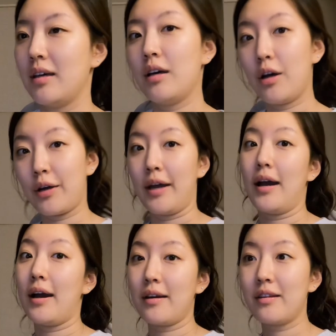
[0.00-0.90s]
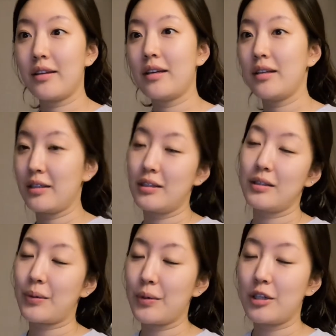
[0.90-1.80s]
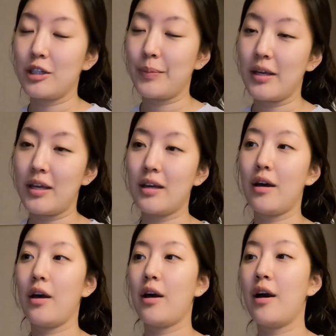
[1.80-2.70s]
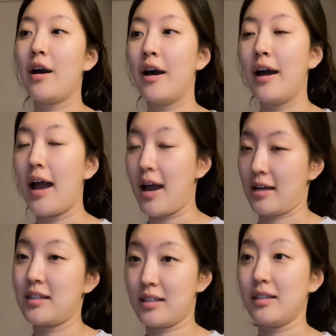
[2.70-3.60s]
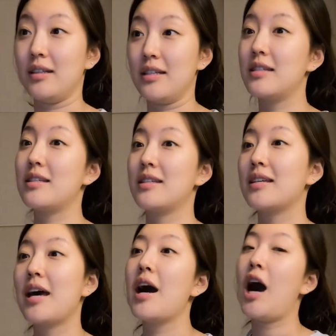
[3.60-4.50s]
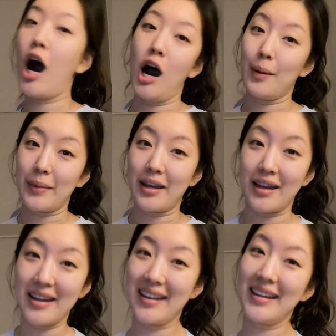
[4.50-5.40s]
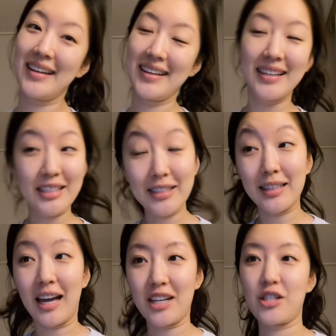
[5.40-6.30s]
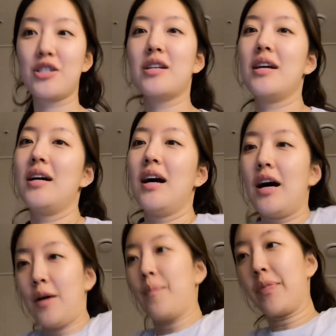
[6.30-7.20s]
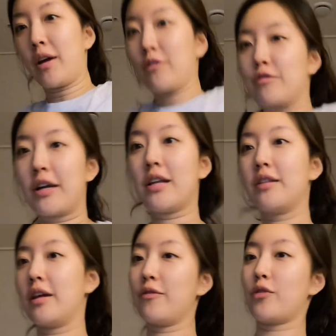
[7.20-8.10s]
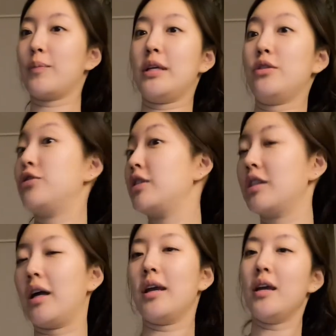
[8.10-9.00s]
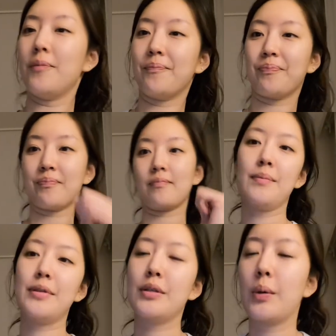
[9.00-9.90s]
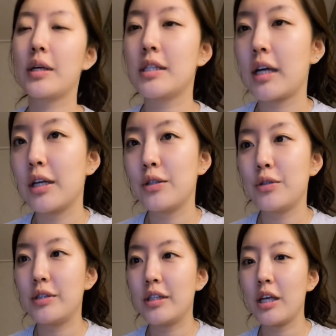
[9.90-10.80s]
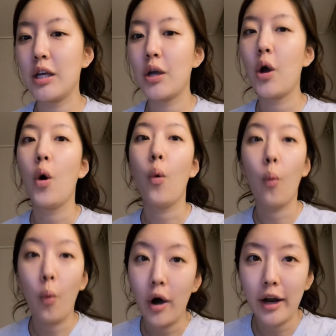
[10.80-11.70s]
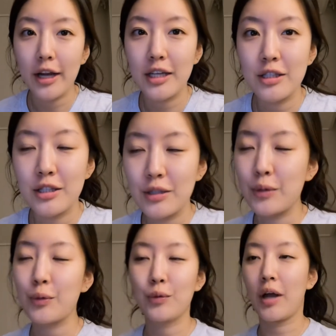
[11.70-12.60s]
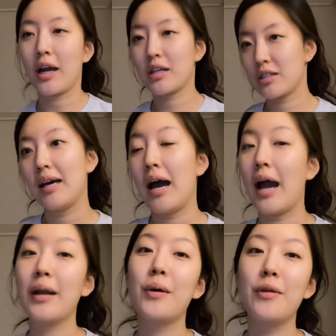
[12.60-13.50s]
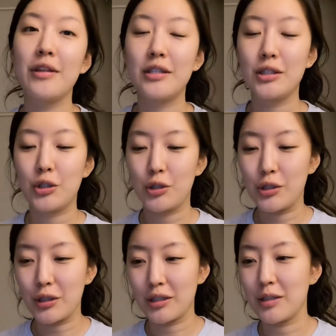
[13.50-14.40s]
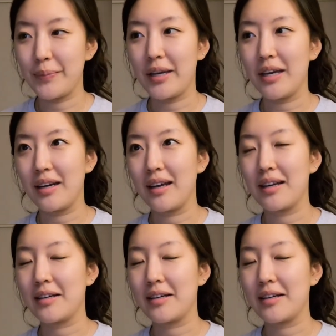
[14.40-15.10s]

Okay, I think this is going to be an excellent hobby slash a great thing for me to study. I'm so excited to see what I can do next. I know this is just the beginning.